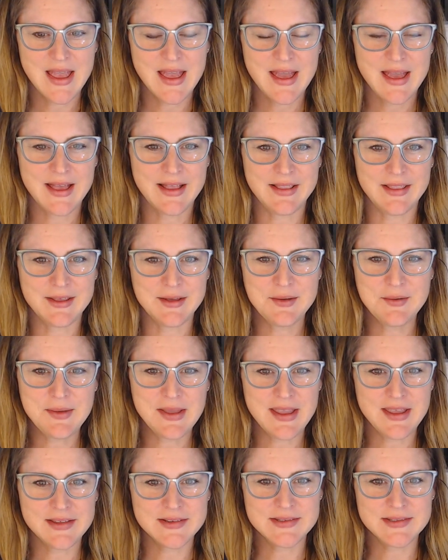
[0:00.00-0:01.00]
Hello,
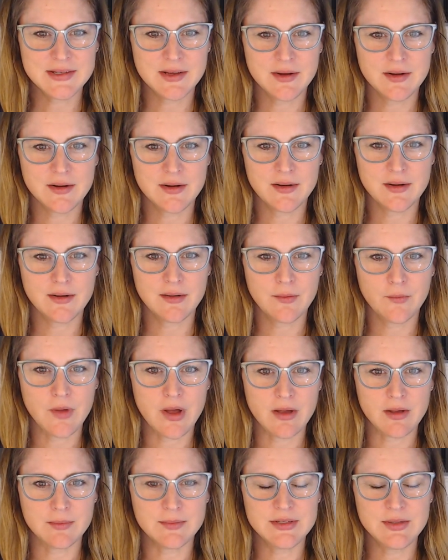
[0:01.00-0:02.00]
Cancer.
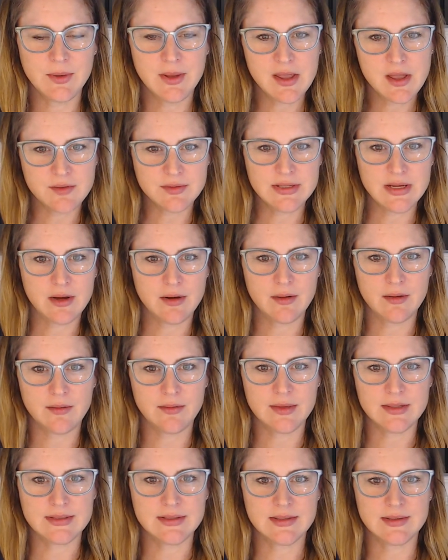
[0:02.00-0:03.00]
Welcome to Eco Tarot.
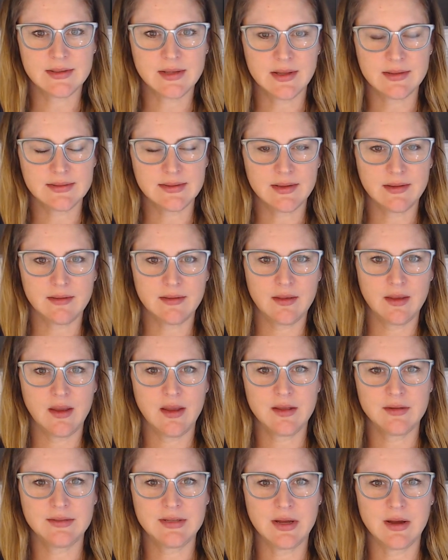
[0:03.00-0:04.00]
This is Kensley, the
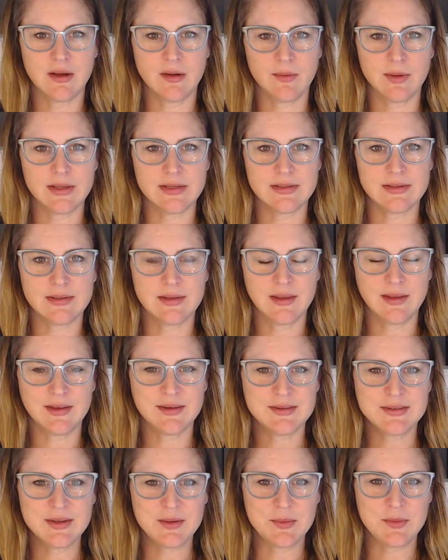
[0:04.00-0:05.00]
Eco Tarotist. Thank you
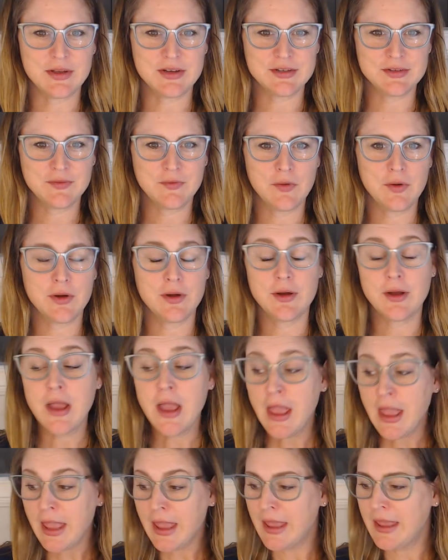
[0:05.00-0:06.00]
so much for
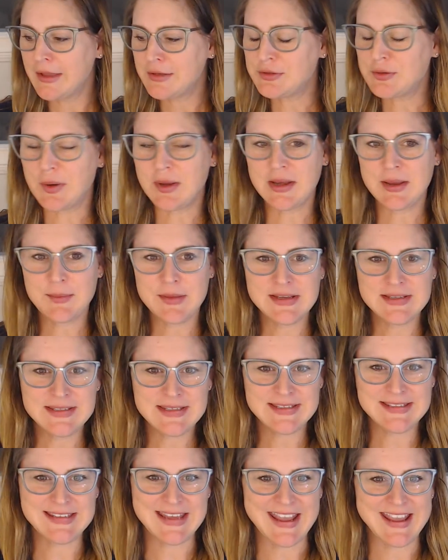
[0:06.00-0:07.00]
joining me
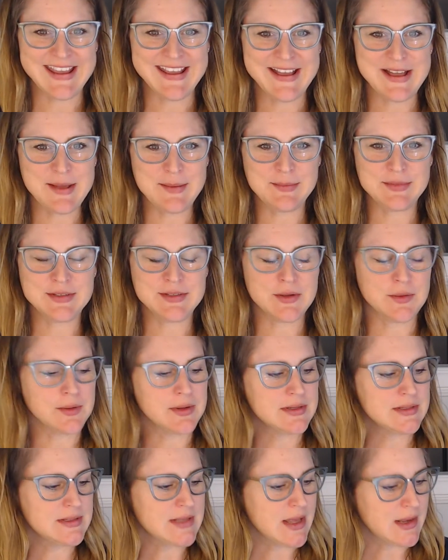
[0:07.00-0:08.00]
today. I'm so
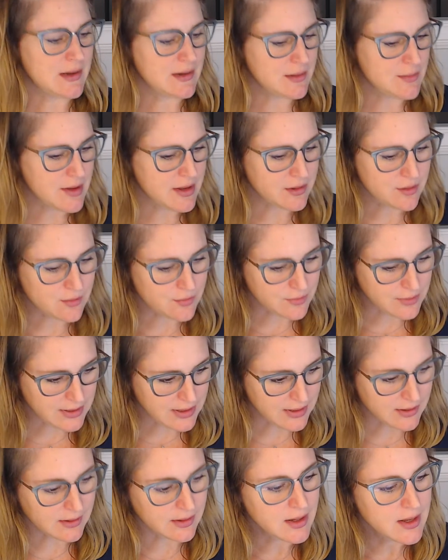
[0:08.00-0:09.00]
excited about your reading.